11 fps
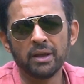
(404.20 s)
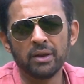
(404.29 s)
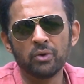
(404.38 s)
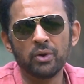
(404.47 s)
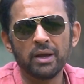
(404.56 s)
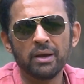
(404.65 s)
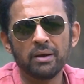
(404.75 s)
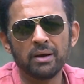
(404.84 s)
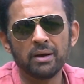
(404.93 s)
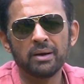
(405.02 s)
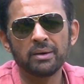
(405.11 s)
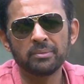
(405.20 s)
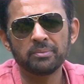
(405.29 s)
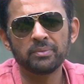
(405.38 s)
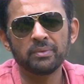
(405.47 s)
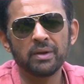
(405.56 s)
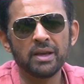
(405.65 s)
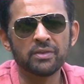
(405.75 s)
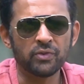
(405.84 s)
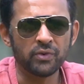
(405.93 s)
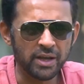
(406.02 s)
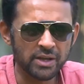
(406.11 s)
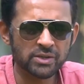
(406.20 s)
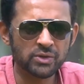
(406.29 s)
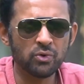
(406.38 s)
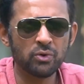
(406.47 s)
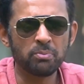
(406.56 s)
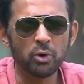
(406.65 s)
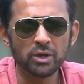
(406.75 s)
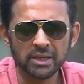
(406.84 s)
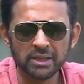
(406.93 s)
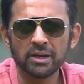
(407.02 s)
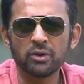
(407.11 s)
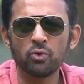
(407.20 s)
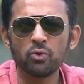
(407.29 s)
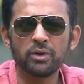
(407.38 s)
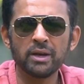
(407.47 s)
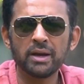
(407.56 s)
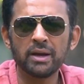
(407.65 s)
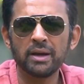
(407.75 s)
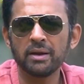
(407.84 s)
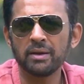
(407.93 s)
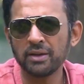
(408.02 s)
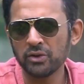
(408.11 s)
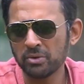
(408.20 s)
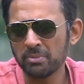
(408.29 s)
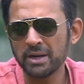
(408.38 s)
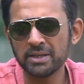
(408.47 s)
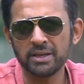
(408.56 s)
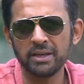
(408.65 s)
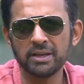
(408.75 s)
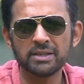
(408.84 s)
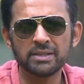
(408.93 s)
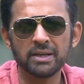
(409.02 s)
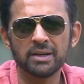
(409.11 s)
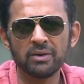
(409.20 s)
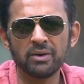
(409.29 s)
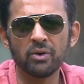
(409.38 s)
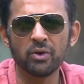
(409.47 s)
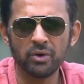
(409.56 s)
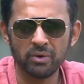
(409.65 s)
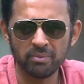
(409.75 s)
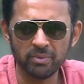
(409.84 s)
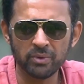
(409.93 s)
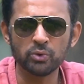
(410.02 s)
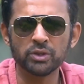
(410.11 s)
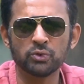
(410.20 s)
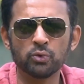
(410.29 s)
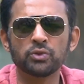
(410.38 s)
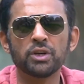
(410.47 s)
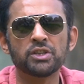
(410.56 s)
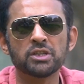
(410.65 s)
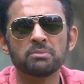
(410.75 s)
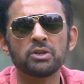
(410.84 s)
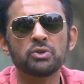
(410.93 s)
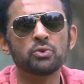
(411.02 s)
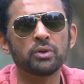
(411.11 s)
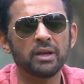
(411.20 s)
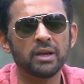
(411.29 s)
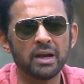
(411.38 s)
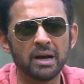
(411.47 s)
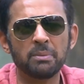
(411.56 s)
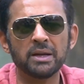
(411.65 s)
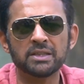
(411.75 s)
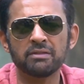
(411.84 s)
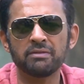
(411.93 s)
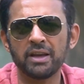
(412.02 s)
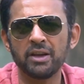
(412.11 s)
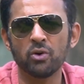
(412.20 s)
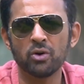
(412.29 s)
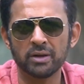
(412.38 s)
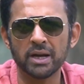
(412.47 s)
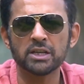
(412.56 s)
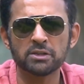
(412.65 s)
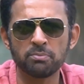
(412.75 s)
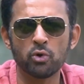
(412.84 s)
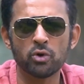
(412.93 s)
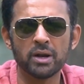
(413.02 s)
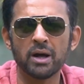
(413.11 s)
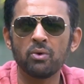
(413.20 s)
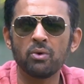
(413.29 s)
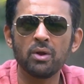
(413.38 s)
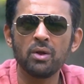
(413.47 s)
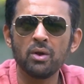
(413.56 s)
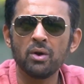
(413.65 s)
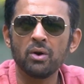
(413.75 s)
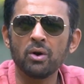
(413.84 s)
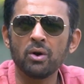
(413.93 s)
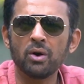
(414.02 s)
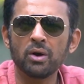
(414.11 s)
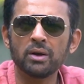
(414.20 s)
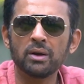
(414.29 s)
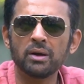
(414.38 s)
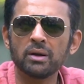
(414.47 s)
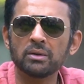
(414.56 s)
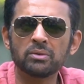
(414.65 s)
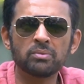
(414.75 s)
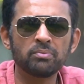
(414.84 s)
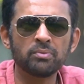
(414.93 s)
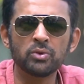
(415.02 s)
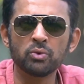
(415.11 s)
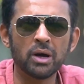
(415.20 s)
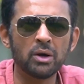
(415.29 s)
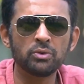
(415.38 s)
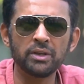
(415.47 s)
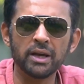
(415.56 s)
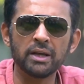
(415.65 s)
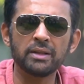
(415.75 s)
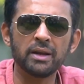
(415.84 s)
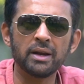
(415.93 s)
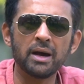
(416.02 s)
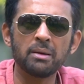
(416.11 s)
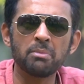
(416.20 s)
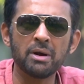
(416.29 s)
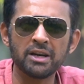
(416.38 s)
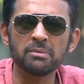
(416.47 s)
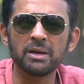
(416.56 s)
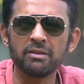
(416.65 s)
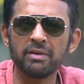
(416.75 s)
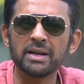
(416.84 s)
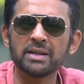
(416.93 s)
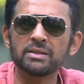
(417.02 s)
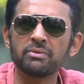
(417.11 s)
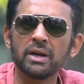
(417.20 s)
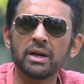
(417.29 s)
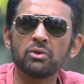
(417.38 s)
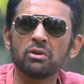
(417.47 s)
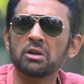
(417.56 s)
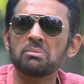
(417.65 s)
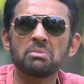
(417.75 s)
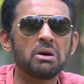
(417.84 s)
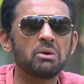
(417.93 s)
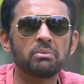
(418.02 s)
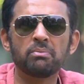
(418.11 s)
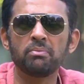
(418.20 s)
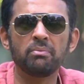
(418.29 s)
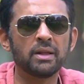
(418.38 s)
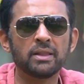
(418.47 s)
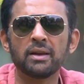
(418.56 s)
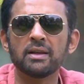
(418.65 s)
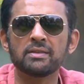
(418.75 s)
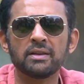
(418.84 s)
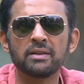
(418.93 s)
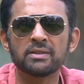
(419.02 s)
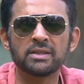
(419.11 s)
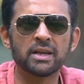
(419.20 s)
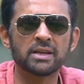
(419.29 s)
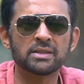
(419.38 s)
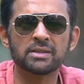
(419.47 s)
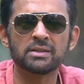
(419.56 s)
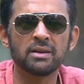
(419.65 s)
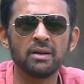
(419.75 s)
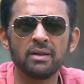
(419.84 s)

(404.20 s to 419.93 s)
Inhone is race ko bahut zyada grow kiya hai, ye jo hamare seniors hain, aur kuch associations ban chuki hain. Ab it's a very organized sport now, aur throughout the year there are multiple events. We are talking about nothing less than 6,